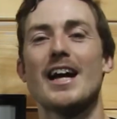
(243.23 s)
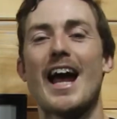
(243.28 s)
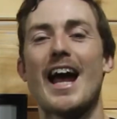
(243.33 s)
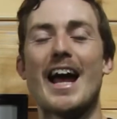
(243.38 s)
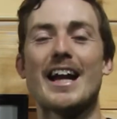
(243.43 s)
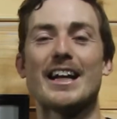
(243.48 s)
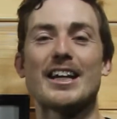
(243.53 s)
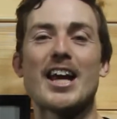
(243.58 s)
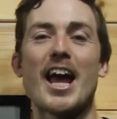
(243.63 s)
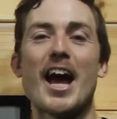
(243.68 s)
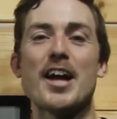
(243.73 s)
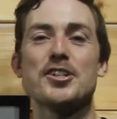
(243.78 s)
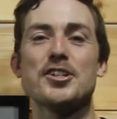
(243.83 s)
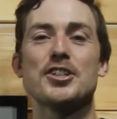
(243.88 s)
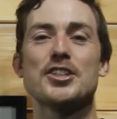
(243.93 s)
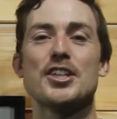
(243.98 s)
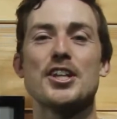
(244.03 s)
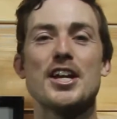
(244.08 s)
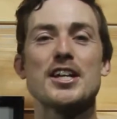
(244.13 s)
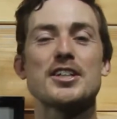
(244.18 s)
and catches
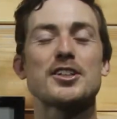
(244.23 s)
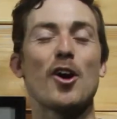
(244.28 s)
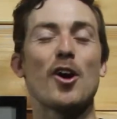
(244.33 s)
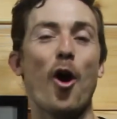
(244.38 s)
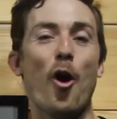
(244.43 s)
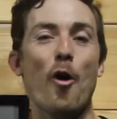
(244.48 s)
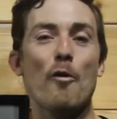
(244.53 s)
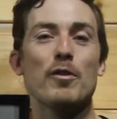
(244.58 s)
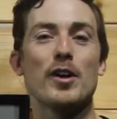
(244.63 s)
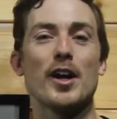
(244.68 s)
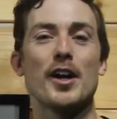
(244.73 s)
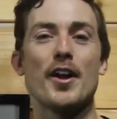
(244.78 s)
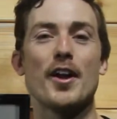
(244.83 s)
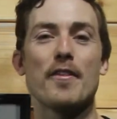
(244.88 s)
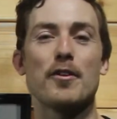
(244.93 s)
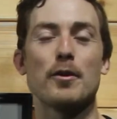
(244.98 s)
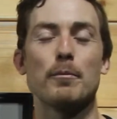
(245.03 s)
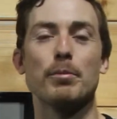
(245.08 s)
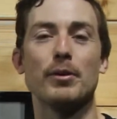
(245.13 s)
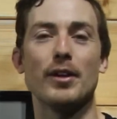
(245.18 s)
the disc over
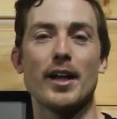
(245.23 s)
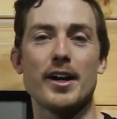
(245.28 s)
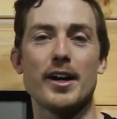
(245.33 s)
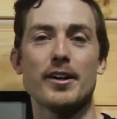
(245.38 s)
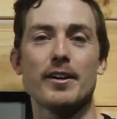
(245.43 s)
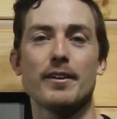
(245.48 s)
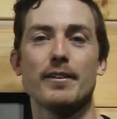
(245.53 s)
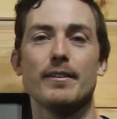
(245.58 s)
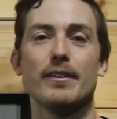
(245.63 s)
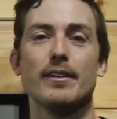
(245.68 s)
another player.